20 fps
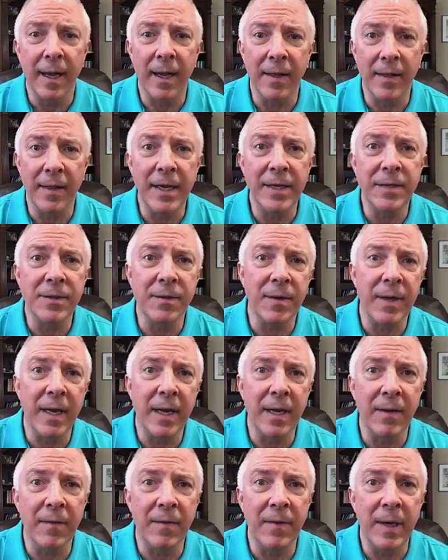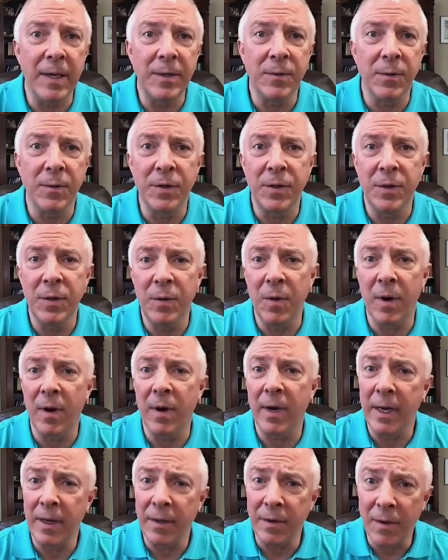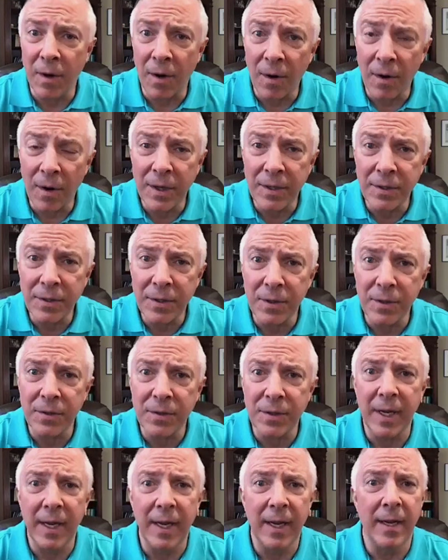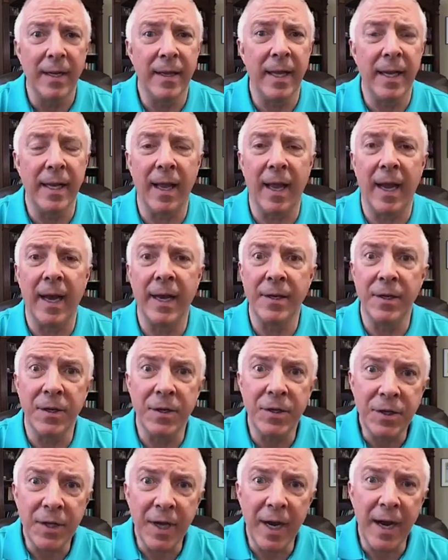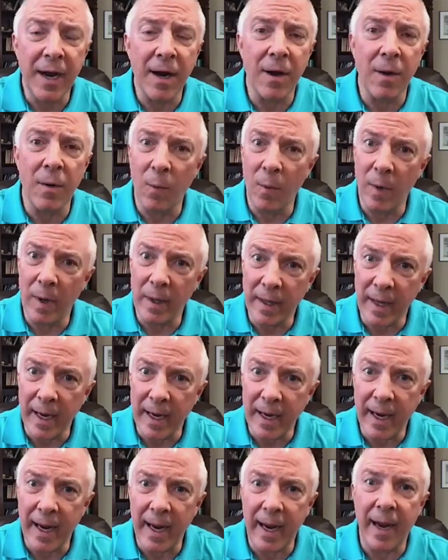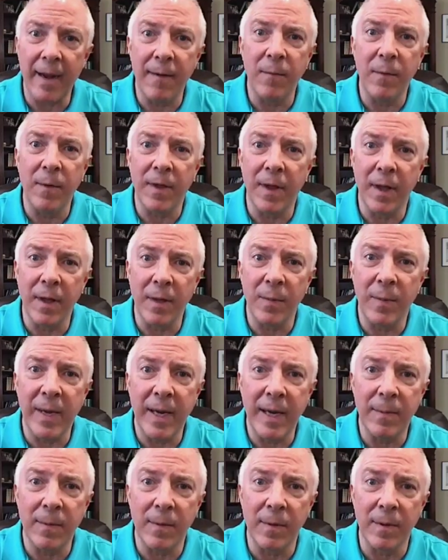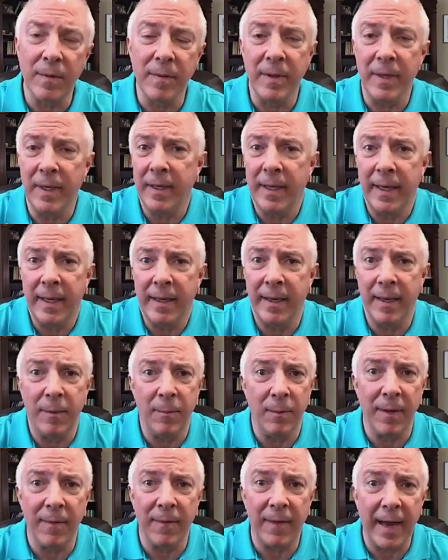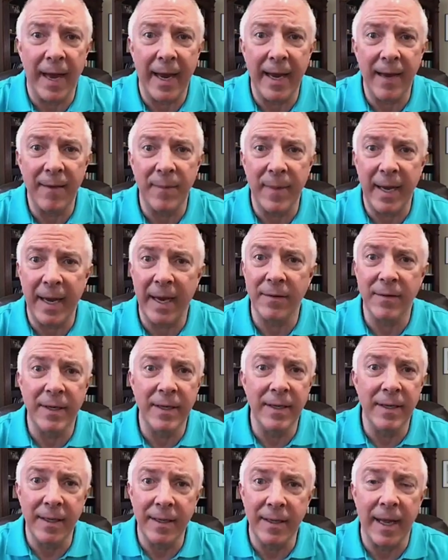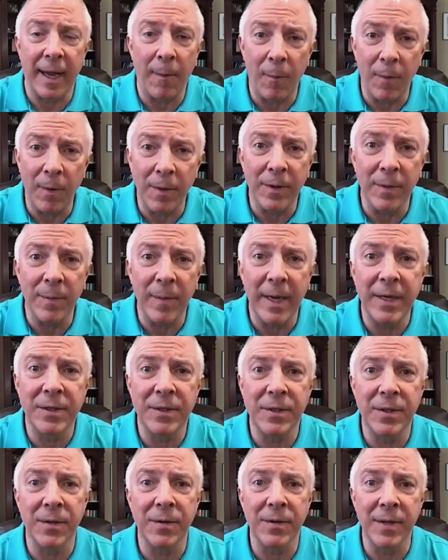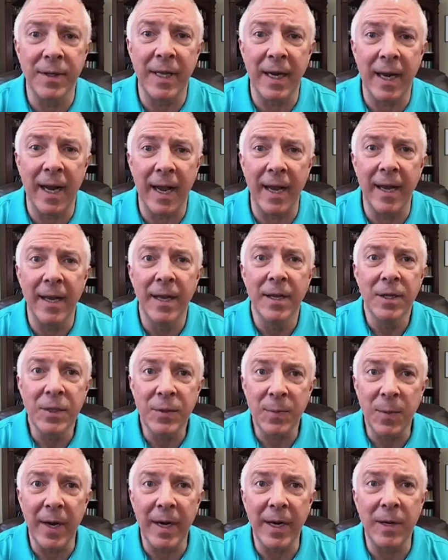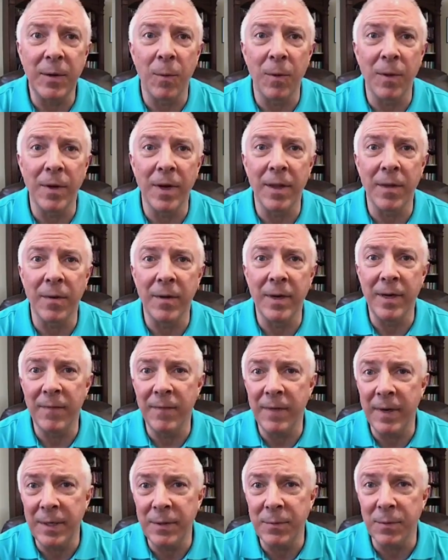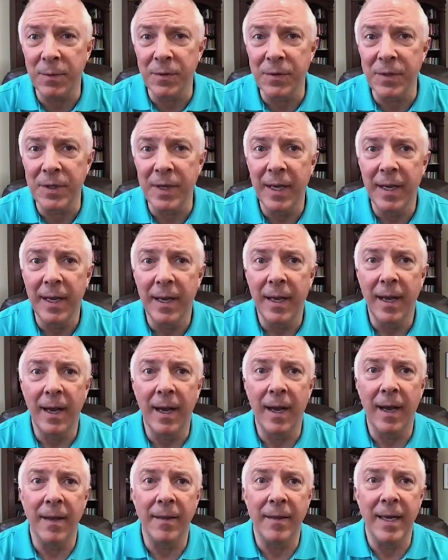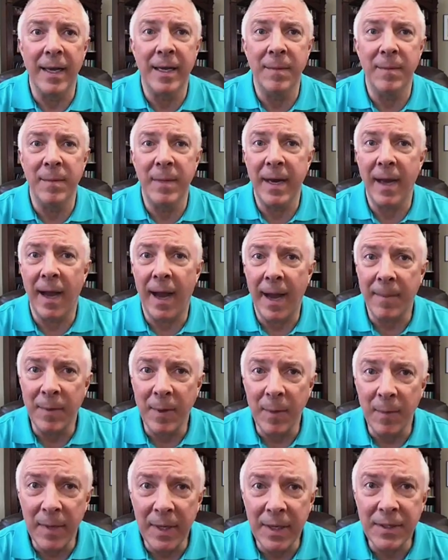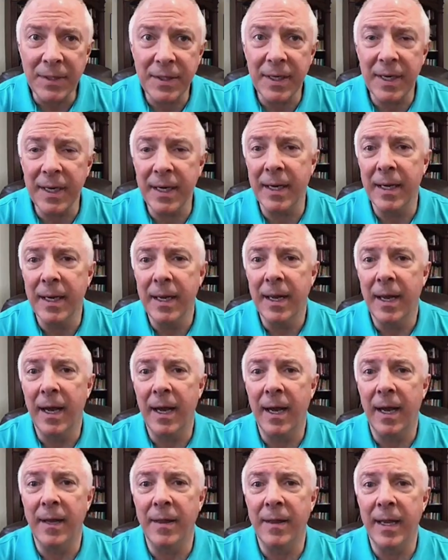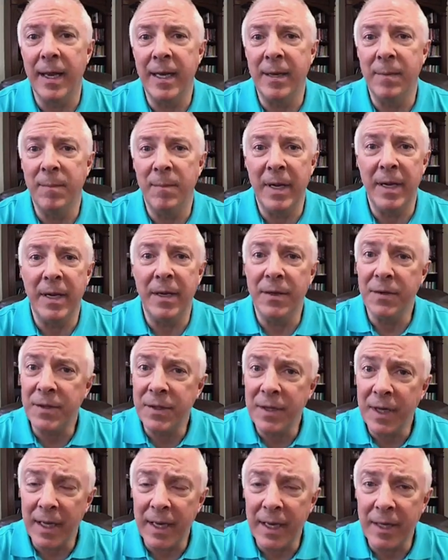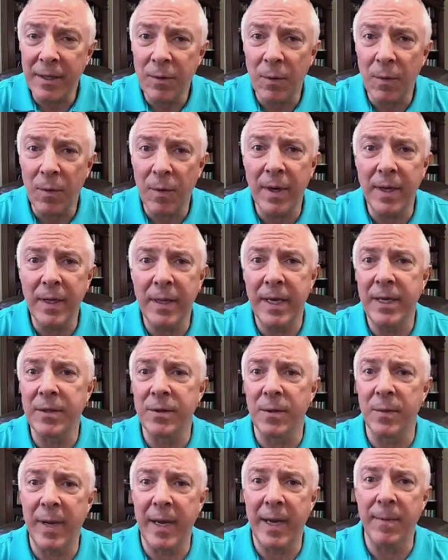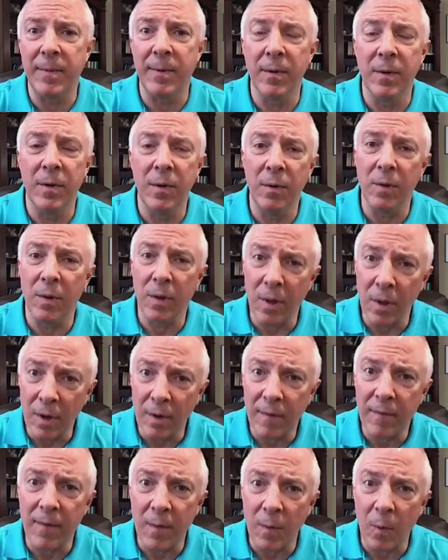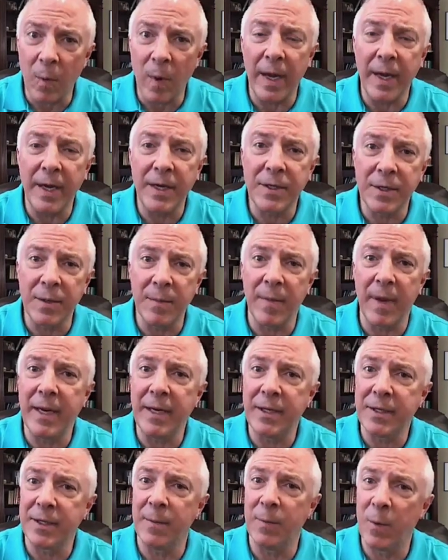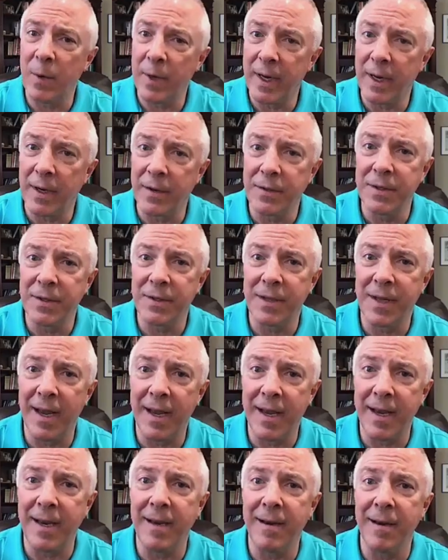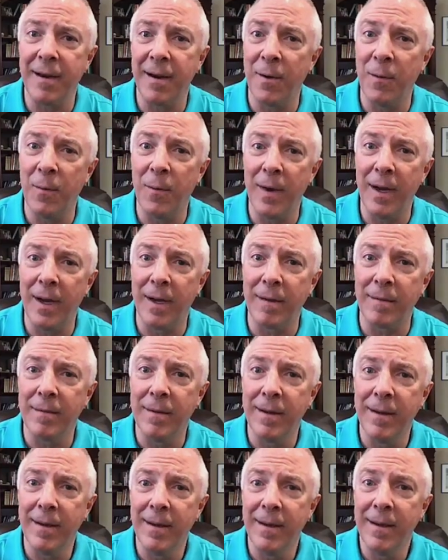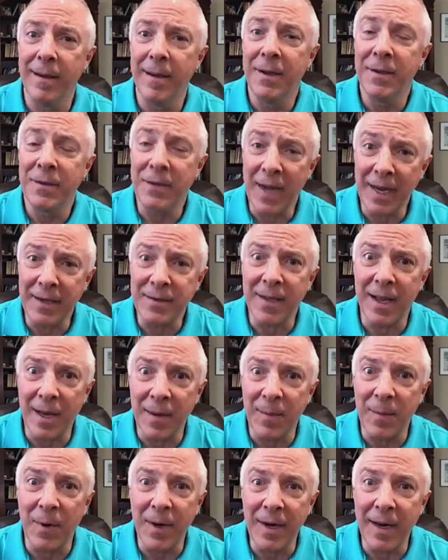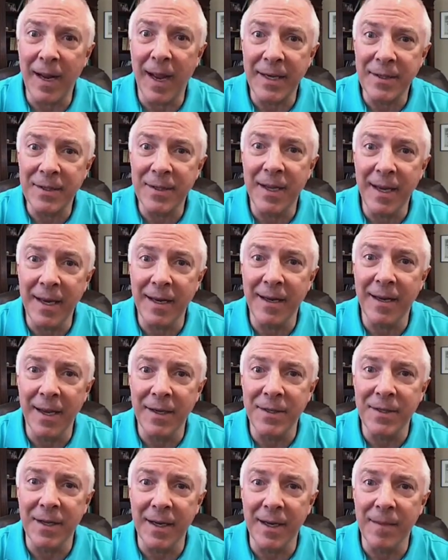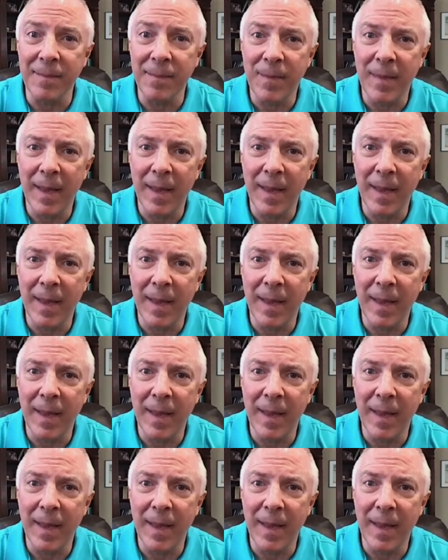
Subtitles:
These are the individuals who are encouragers. They like to share what they have with other people. They think, well, if I have bounty, then I want to make certain that I spread it toward other individuals. They can be optimistic. They can be conciliatory. These are people who look for ways to make someone else's day go well. Sounds like a pretty nice thing, doesn't it?